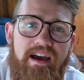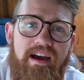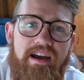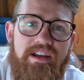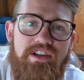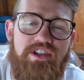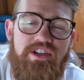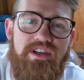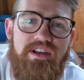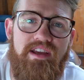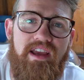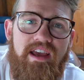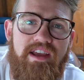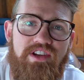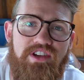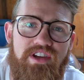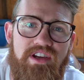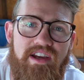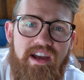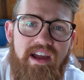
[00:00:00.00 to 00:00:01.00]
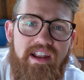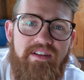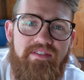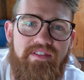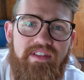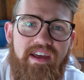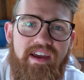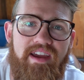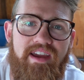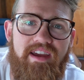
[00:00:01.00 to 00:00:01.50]
she kind of
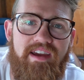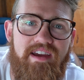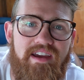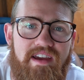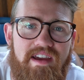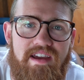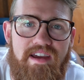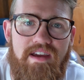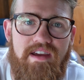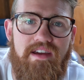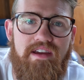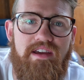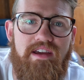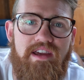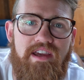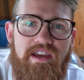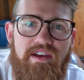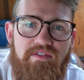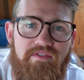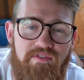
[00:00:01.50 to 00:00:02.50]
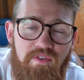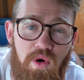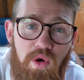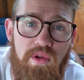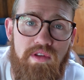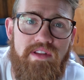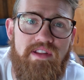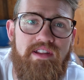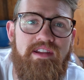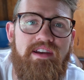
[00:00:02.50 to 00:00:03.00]
like
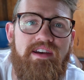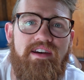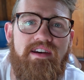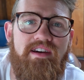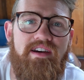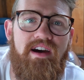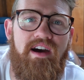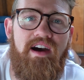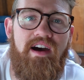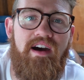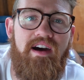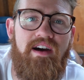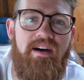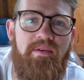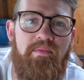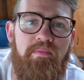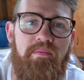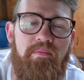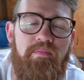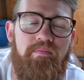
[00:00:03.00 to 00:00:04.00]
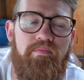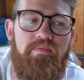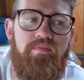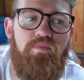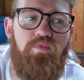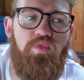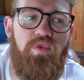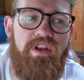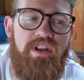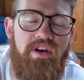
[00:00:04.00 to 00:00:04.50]
convulsed.
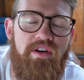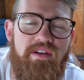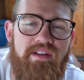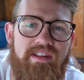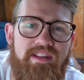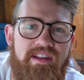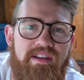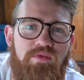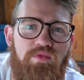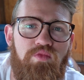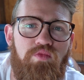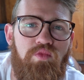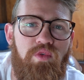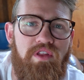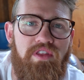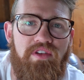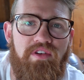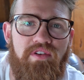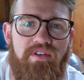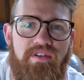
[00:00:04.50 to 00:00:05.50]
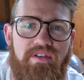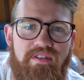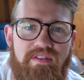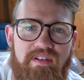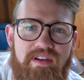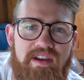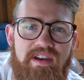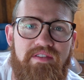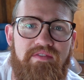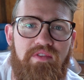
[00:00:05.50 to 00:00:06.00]
We noticed that with her
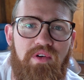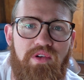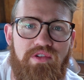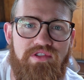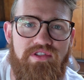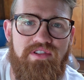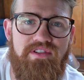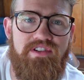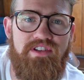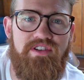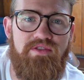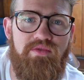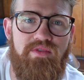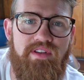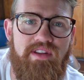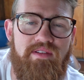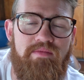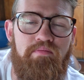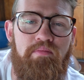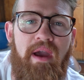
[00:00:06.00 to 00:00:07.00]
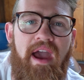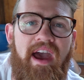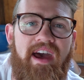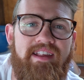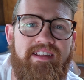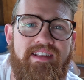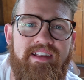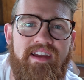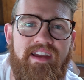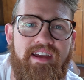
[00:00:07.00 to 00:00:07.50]
convulsions she was
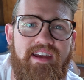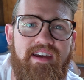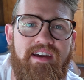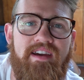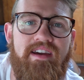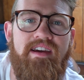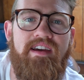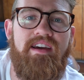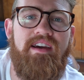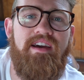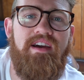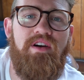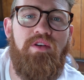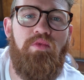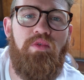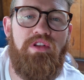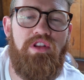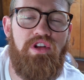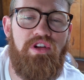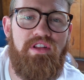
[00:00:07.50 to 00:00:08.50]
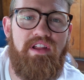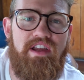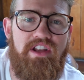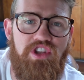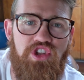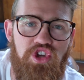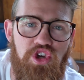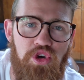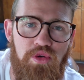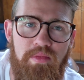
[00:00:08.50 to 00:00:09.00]
passing what looked
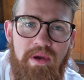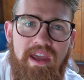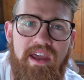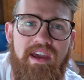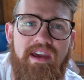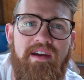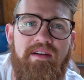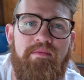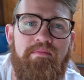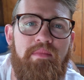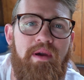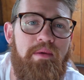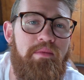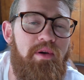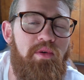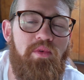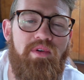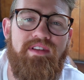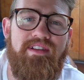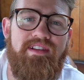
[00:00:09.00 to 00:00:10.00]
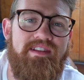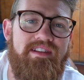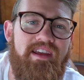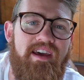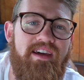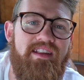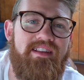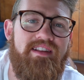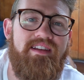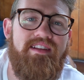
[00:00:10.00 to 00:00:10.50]
like tubing, maybe it was
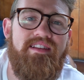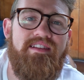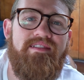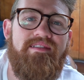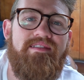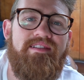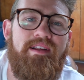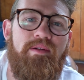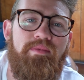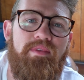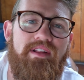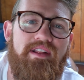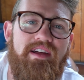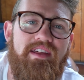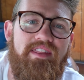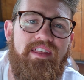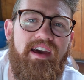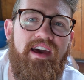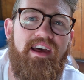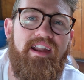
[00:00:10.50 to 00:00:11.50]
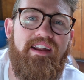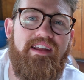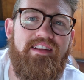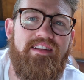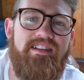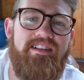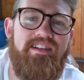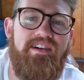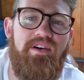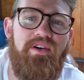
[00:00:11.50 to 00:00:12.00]
intestines or something like that,
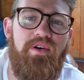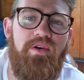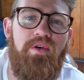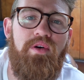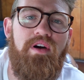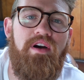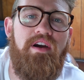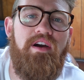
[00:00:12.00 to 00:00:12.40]
and so